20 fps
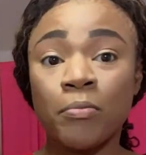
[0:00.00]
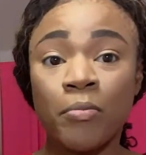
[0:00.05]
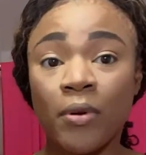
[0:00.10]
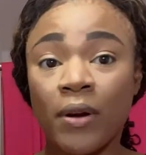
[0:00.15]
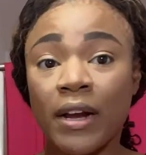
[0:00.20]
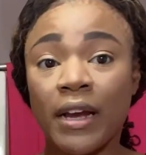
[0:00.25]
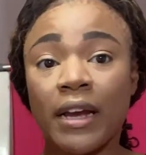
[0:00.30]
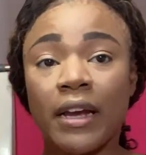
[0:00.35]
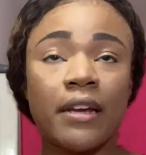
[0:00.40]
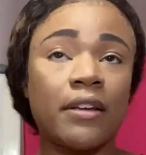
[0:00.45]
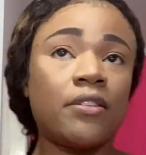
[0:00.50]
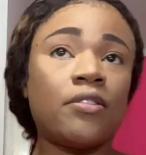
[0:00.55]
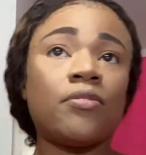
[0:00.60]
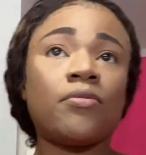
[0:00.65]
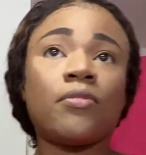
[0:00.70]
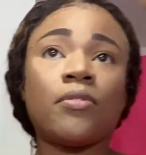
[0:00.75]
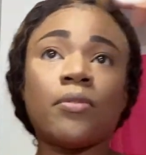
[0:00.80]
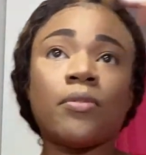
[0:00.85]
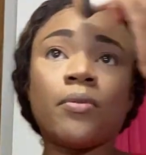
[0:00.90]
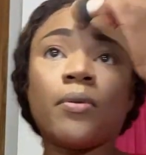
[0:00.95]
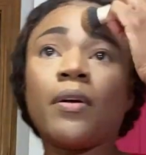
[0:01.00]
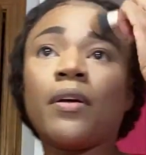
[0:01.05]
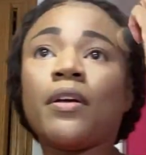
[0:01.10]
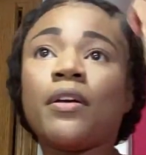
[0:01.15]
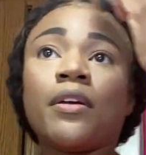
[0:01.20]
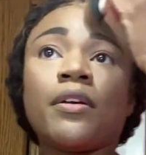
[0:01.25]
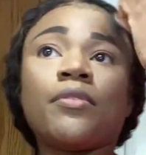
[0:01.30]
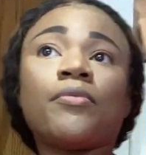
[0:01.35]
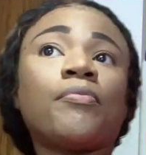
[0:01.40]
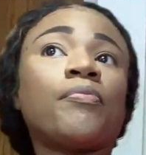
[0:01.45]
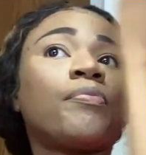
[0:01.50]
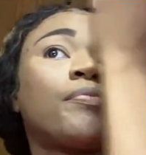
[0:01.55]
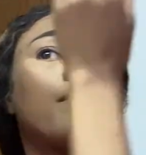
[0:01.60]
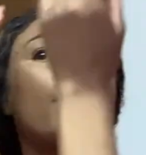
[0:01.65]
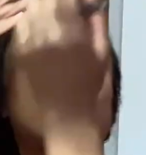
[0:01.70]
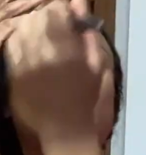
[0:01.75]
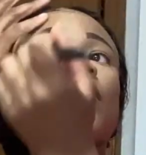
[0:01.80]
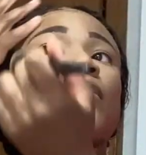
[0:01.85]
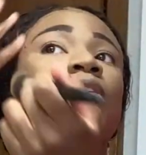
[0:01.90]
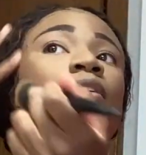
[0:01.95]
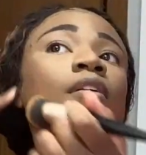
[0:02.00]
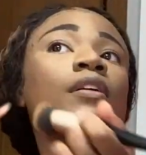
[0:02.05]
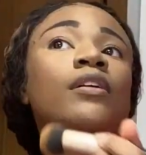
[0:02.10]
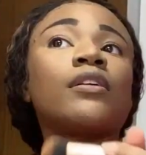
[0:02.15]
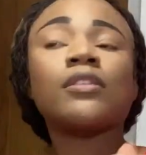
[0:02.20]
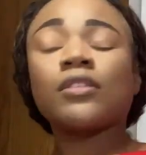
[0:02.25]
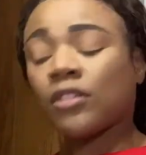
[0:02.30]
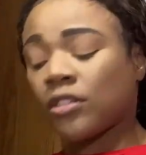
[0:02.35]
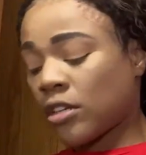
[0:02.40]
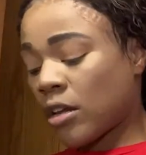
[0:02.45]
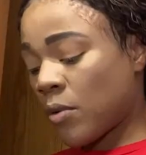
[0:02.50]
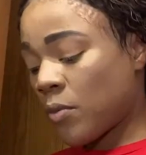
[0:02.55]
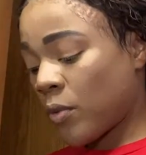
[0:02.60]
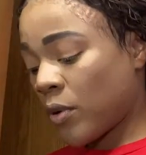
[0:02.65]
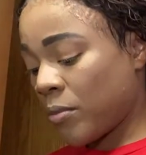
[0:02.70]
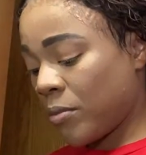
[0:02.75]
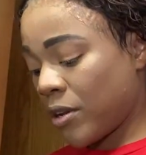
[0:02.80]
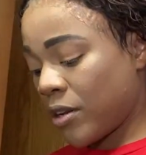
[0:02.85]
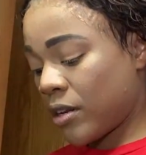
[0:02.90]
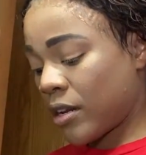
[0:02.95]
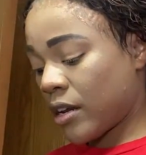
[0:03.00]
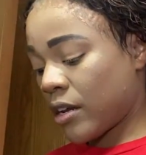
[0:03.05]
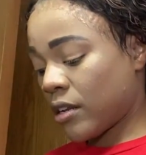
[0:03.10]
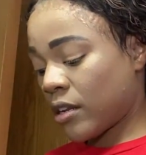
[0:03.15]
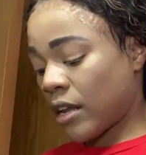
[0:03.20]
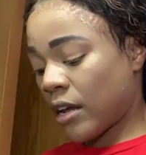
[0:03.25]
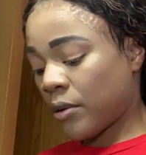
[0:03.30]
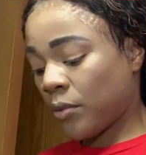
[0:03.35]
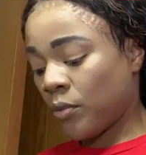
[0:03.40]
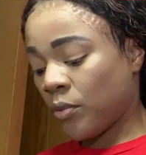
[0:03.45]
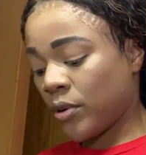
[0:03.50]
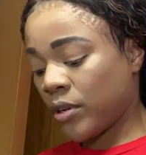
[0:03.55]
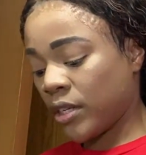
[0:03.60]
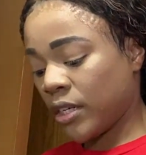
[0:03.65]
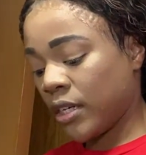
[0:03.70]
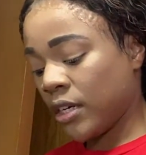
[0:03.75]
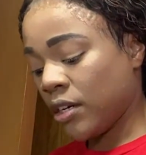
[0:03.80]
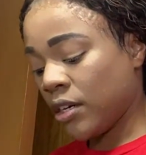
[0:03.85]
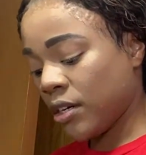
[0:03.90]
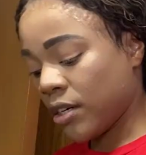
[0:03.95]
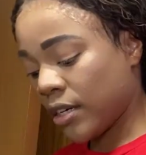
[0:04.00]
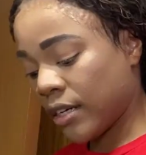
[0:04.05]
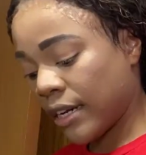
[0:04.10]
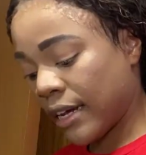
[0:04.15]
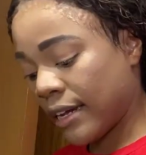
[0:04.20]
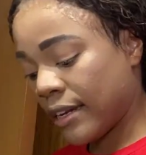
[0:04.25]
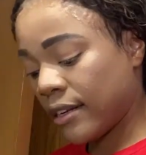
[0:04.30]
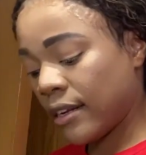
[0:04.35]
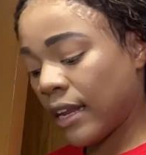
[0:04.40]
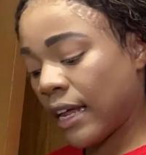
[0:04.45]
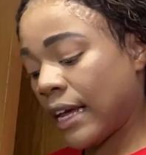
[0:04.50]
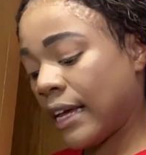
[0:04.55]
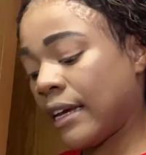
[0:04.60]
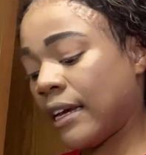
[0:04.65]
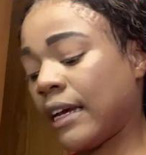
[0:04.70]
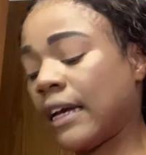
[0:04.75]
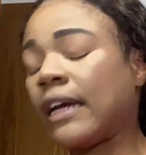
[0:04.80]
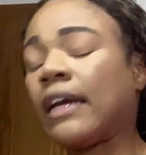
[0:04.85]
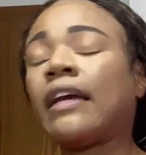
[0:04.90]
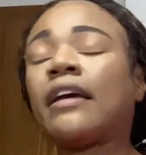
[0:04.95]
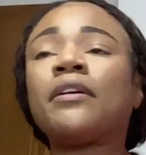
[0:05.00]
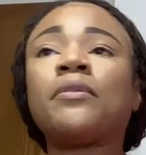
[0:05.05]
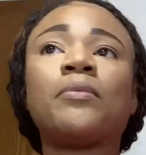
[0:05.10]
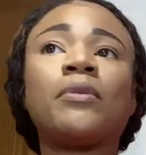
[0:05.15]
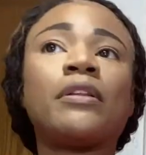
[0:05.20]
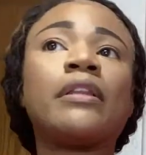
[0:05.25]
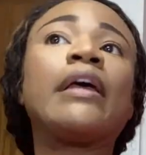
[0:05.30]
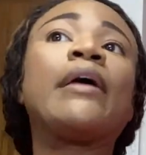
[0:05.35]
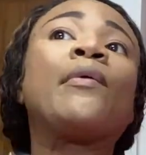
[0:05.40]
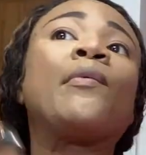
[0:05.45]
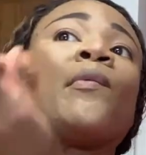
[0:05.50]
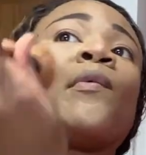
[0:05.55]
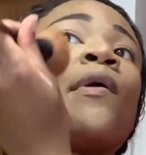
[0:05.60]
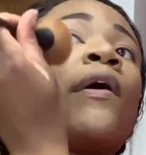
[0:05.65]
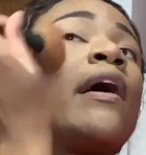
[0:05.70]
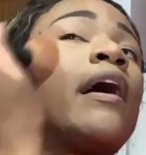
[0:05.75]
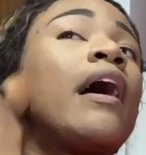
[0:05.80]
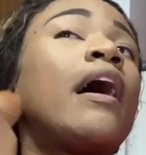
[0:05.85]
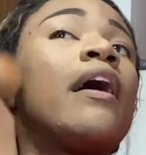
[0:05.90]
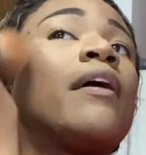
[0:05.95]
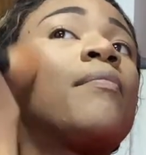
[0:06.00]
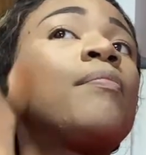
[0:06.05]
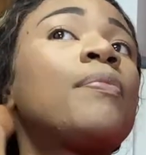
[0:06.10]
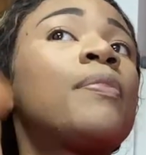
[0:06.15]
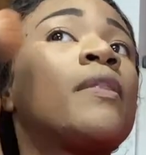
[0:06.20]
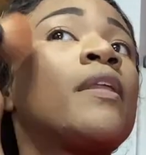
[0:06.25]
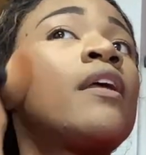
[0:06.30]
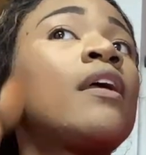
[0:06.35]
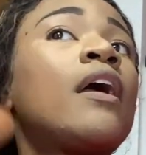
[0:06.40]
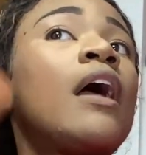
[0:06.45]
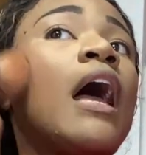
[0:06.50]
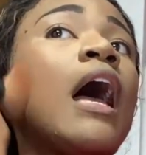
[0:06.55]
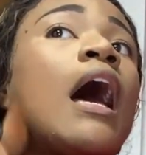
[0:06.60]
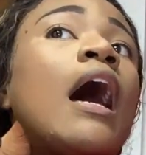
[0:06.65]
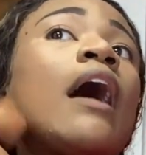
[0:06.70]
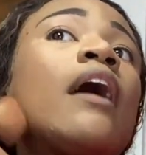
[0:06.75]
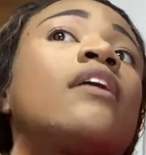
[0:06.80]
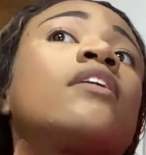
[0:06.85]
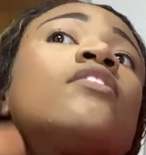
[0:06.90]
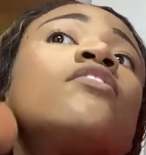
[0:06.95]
you know. Some women, they're like really good at like getting what they want out of